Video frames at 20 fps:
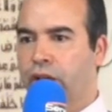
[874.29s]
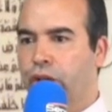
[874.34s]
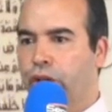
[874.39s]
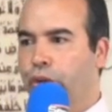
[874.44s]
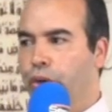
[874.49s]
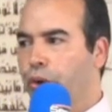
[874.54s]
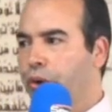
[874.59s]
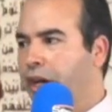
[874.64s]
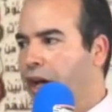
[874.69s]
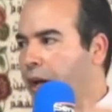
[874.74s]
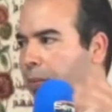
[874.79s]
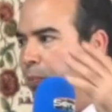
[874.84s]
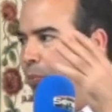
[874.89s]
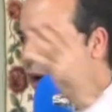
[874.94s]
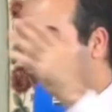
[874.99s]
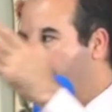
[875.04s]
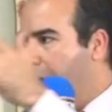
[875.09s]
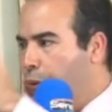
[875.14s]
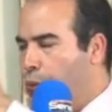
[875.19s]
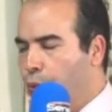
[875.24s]
You can
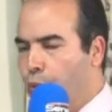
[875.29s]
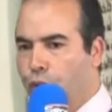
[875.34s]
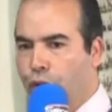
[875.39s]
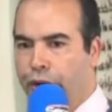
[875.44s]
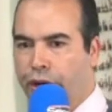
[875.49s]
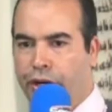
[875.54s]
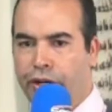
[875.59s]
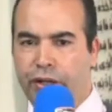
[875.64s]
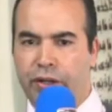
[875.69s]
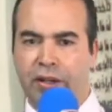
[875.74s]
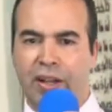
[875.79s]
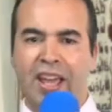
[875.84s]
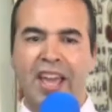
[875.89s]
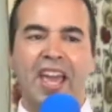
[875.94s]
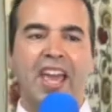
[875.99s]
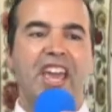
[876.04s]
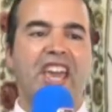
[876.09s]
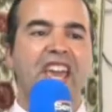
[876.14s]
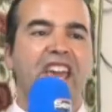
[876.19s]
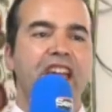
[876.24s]
buy water,
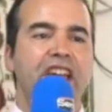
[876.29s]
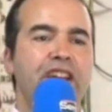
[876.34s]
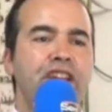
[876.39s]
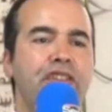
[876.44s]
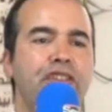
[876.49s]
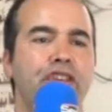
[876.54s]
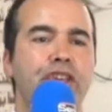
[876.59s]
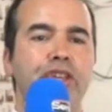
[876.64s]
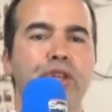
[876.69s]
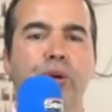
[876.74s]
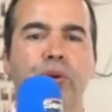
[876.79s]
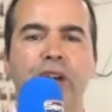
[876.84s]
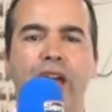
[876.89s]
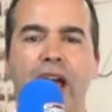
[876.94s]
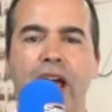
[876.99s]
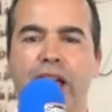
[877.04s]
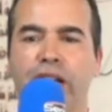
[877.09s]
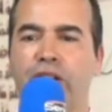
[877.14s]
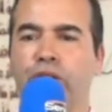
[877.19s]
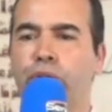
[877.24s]
anything you
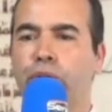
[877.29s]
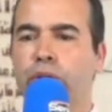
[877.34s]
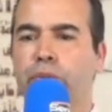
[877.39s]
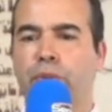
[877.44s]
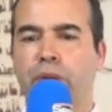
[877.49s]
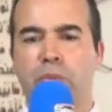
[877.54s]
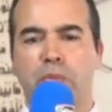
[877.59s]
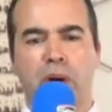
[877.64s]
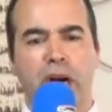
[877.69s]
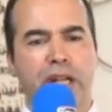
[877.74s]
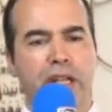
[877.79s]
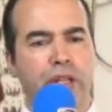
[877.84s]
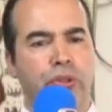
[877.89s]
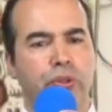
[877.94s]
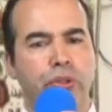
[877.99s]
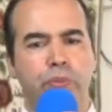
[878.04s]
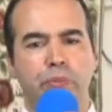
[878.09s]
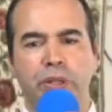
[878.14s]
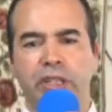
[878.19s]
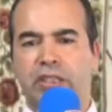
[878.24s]
can. It could be money, it
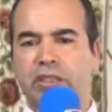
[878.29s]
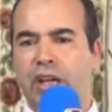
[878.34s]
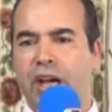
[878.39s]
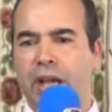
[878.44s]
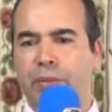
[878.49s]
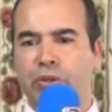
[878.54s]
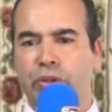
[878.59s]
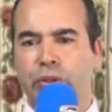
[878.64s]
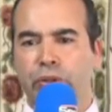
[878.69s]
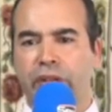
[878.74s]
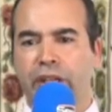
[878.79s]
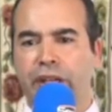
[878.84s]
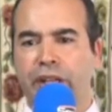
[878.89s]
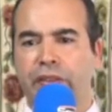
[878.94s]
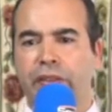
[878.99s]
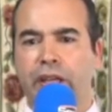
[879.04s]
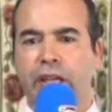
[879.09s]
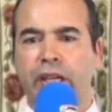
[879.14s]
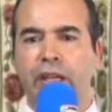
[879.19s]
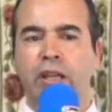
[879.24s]
could be time, it could be
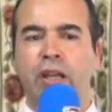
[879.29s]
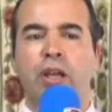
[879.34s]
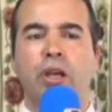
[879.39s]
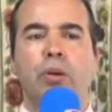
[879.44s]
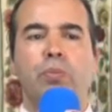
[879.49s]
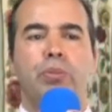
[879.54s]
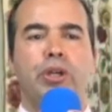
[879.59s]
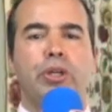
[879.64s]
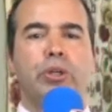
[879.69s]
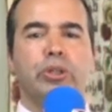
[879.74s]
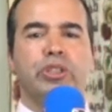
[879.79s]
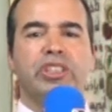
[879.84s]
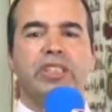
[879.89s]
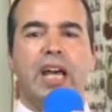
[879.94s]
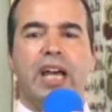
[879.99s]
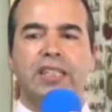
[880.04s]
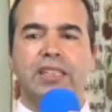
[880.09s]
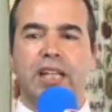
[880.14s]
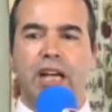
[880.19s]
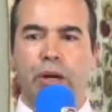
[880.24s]
anything, because
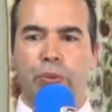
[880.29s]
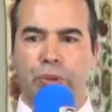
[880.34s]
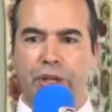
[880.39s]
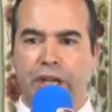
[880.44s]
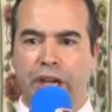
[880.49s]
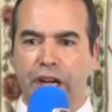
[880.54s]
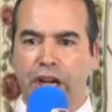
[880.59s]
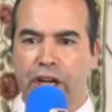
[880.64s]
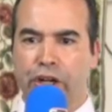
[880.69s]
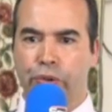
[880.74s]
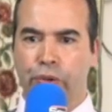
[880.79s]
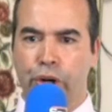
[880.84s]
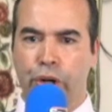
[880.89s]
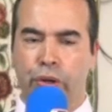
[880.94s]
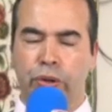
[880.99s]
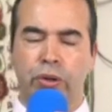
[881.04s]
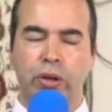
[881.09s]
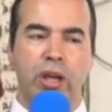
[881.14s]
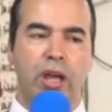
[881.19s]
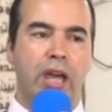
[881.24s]
that's how we're gonna
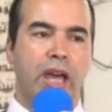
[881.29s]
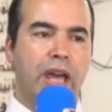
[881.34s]
grow.